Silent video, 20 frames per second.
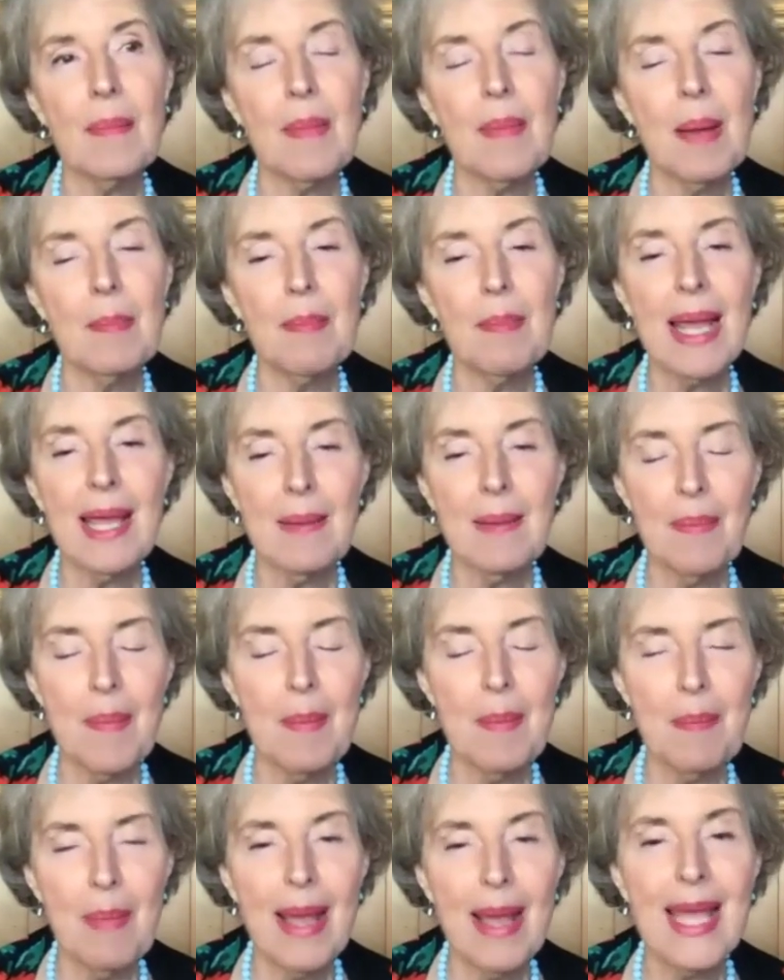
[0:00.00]
my
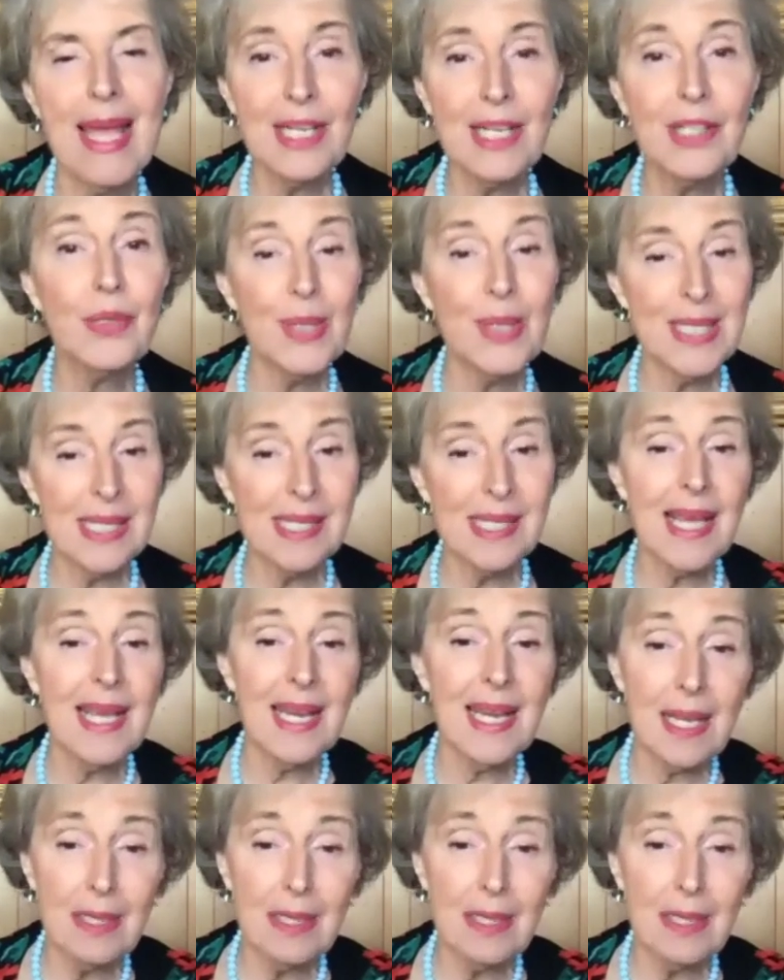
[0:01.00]
my ignorance is getting a